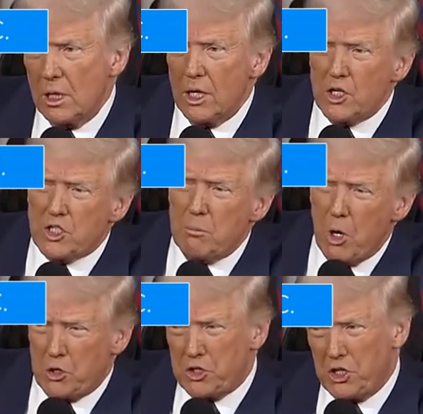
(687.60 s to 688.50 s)
is the
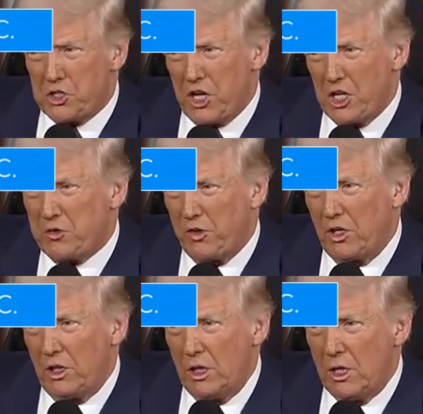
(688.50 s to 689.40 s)
most
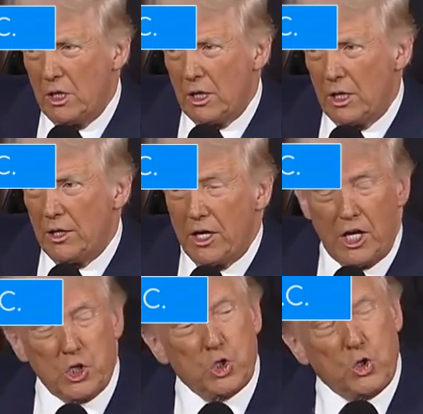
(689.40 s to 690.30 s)
successful in the
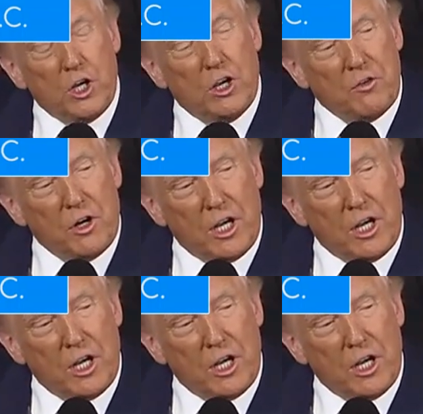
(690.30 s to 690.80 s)
history of our